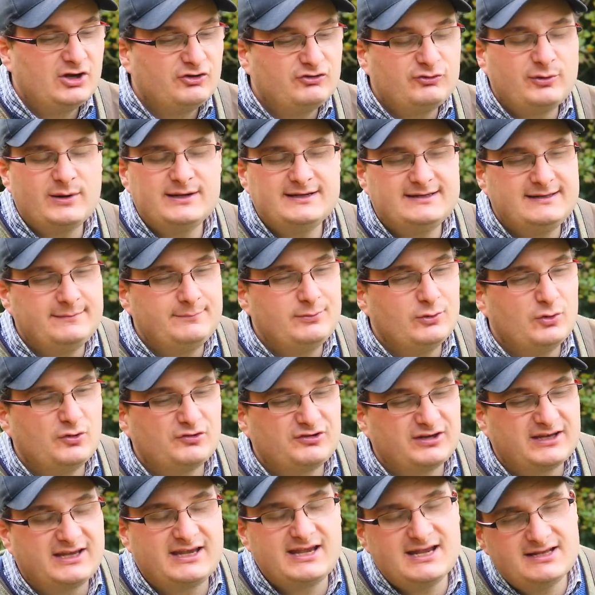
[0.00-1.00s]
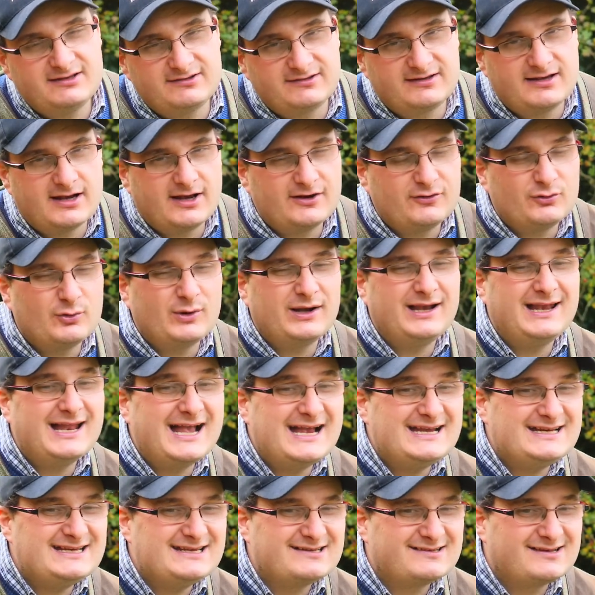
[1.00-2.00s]
20 bore is a kid's gun or a
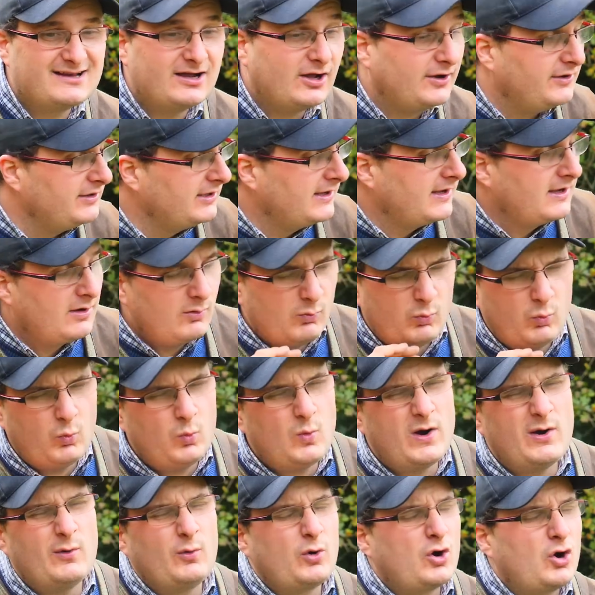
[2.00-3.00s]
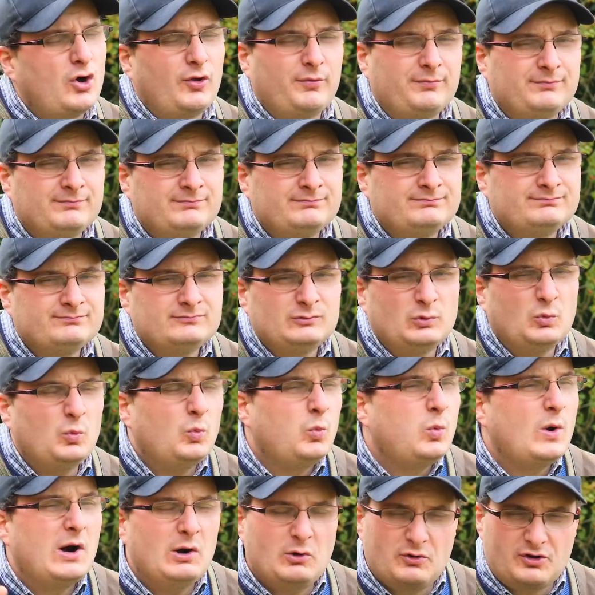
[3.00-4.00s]
lady's gun, well gone,
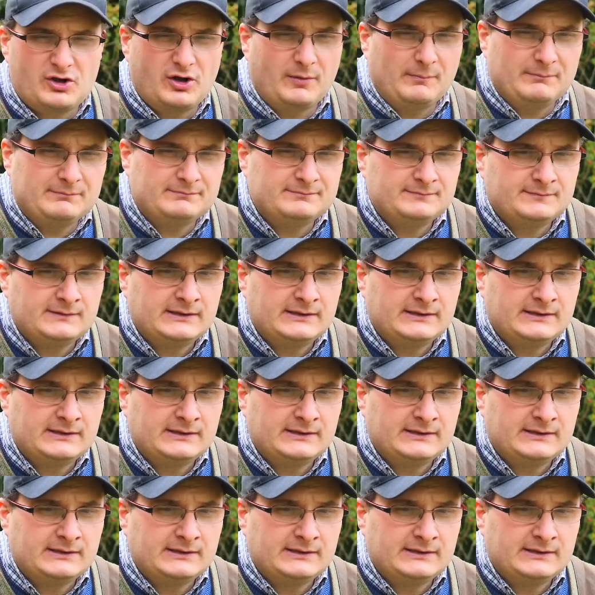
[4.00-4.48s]
well gone.